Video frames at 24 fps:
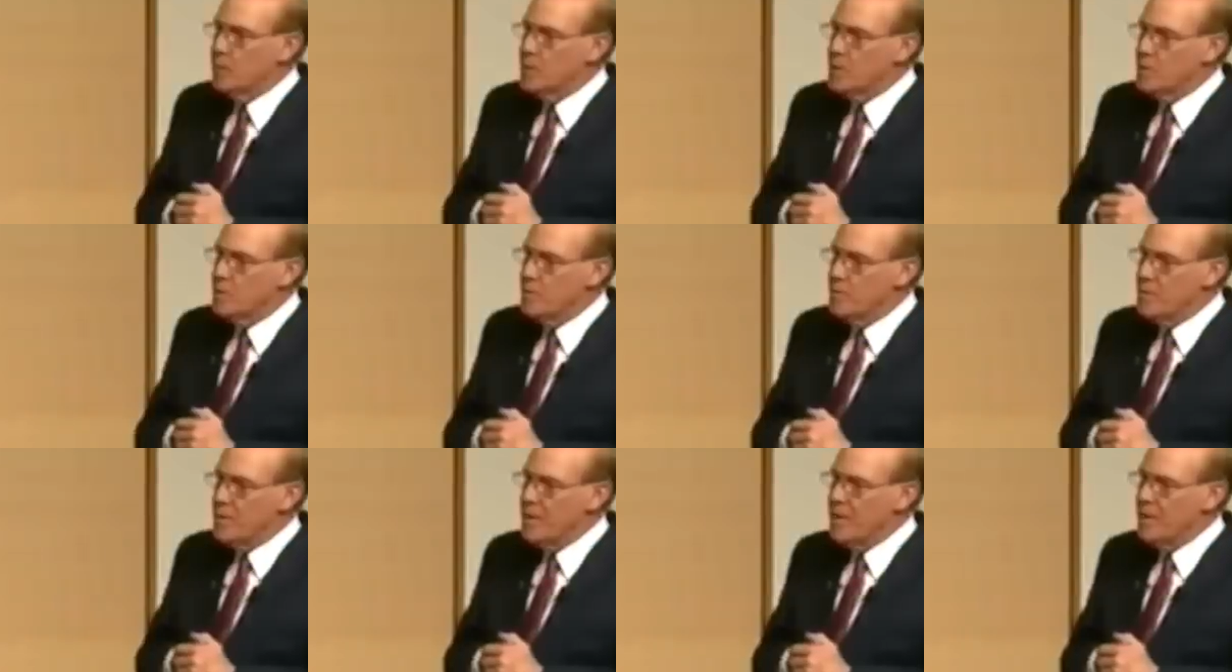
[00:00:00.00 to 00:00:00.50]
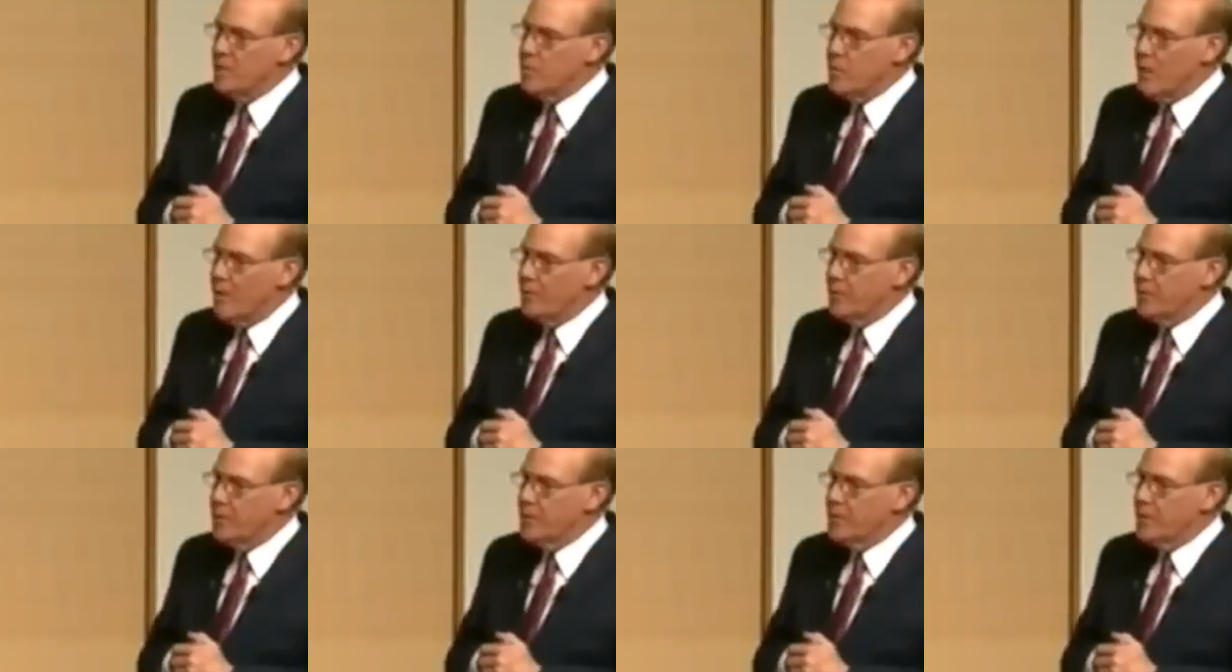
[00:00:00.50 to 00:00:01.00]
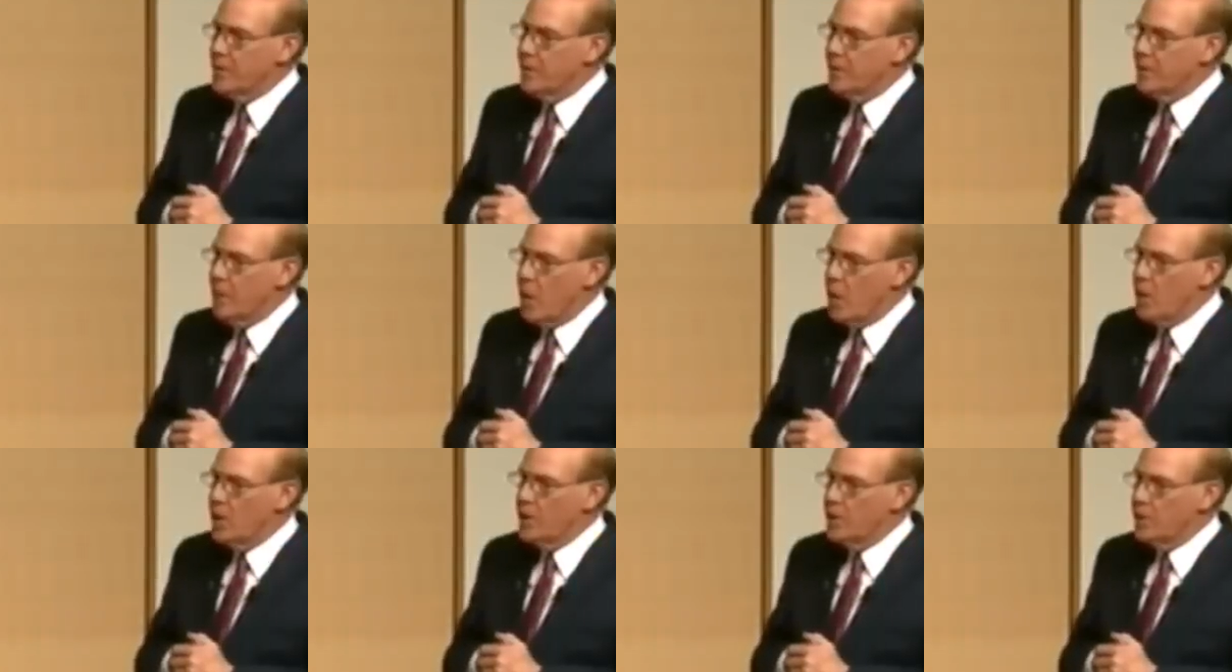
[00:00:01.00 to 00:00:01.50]
was a repeated reference in an
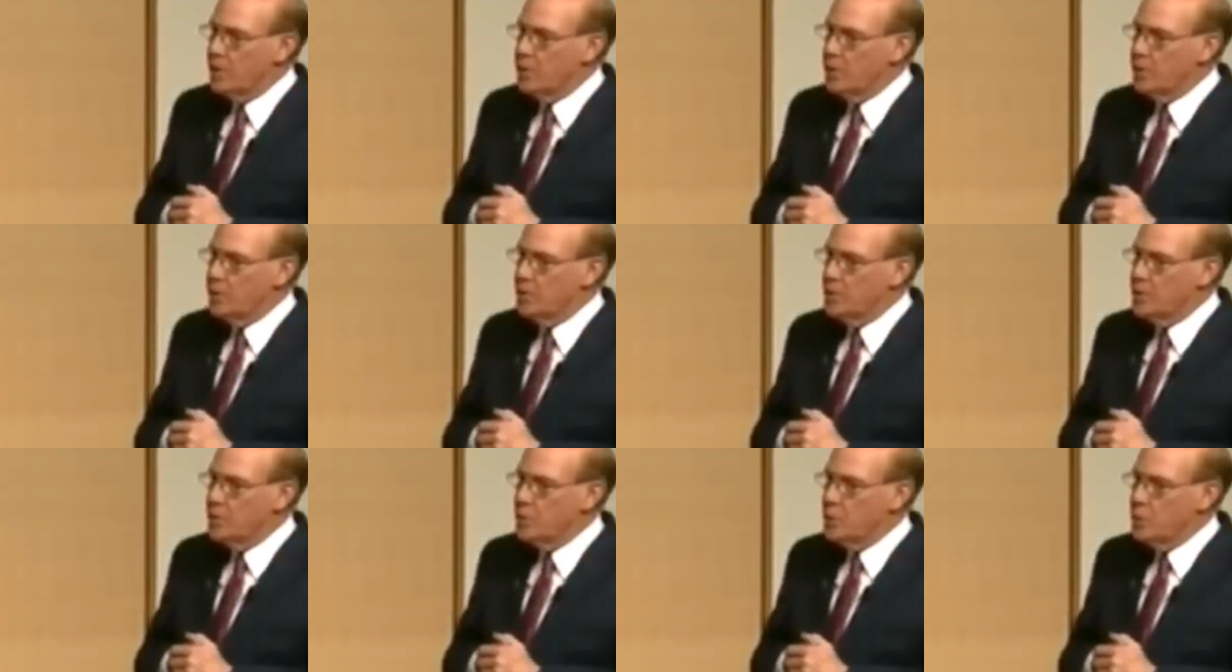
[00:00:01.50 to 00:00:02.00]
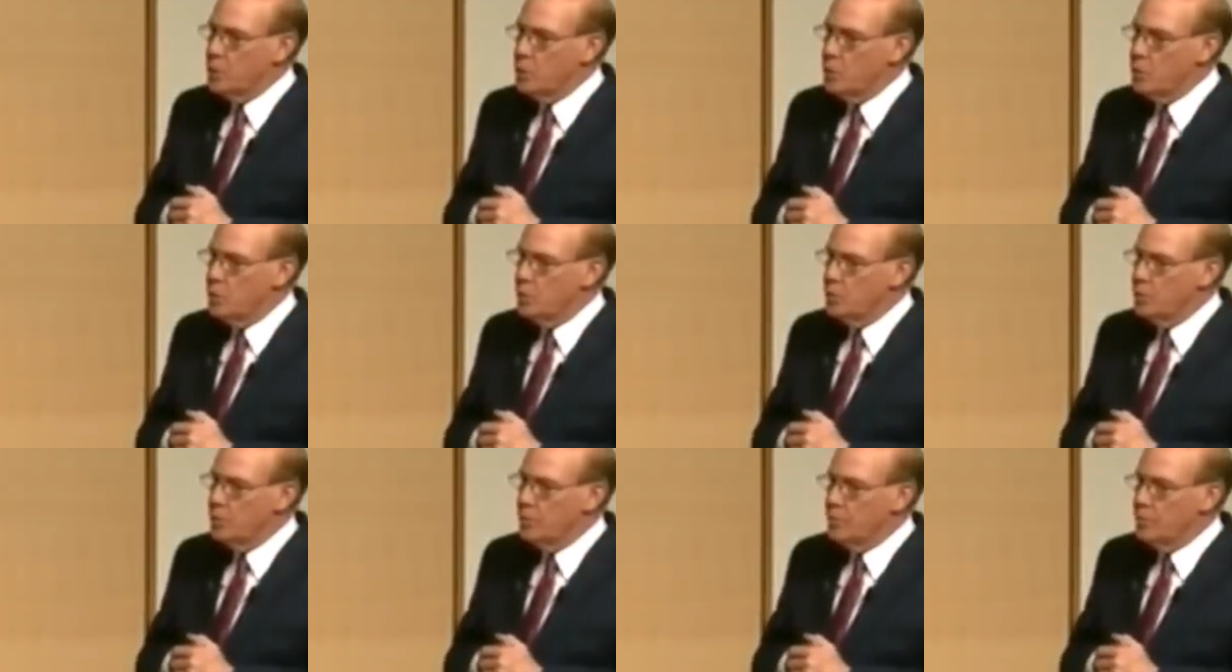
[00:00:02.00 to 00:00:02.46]
article to